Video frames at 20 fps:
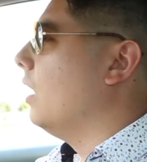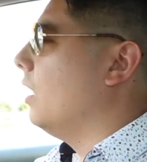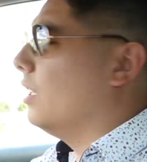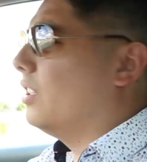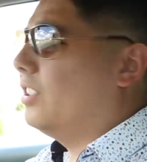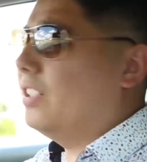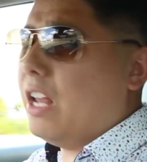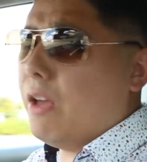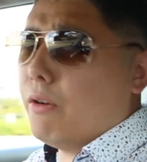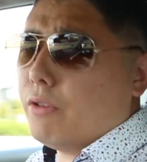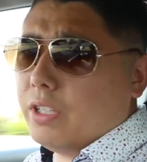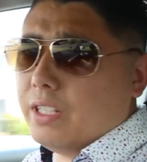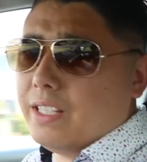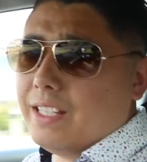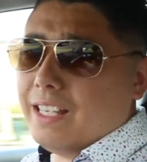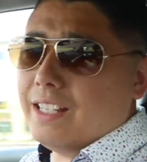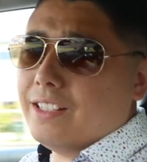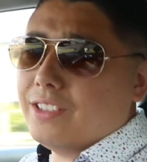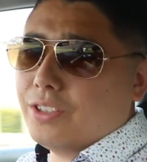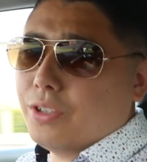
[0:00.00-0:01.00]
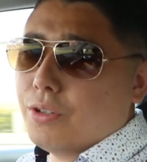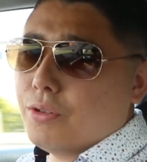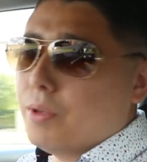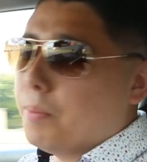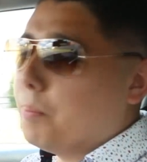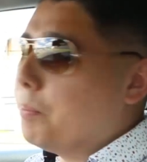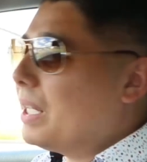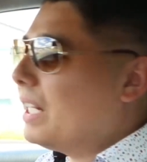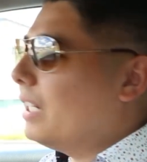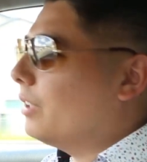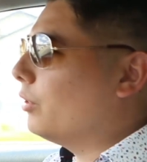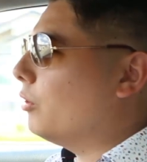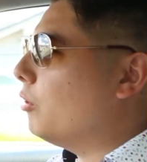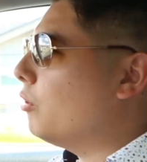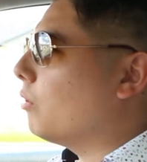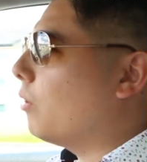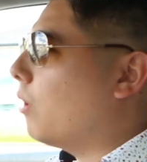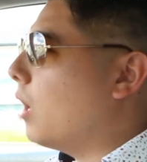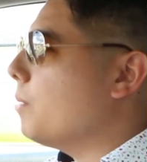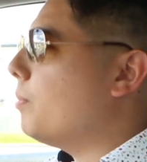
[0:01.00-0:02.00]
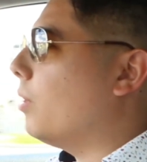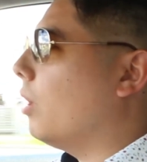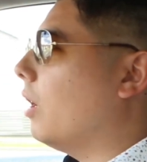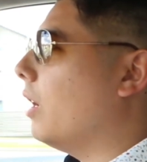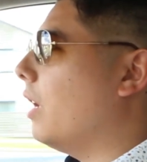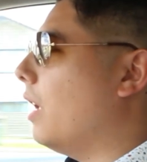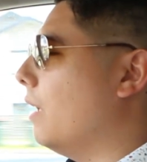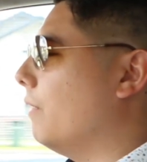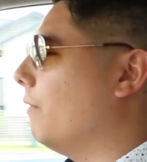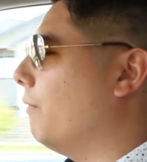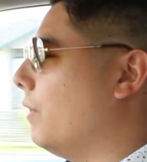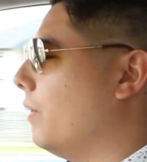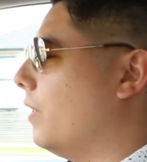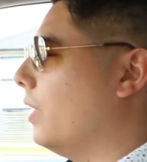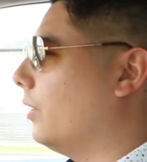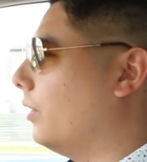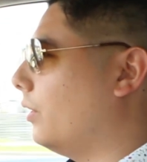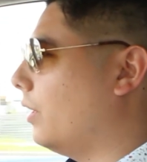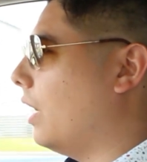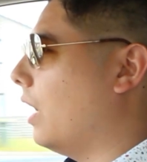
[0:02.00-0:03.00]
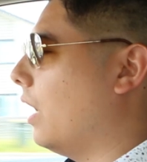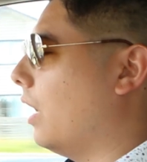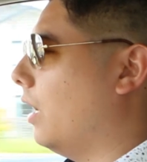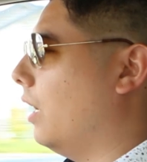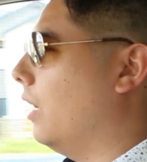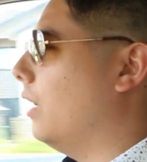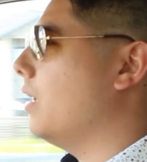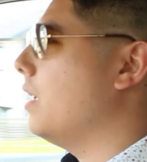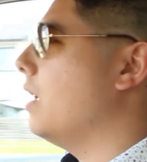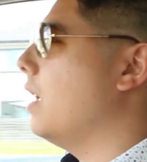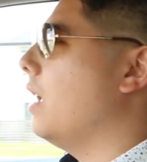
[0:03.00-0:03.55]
So now I'm going to get to the biggest gripe I have with this car,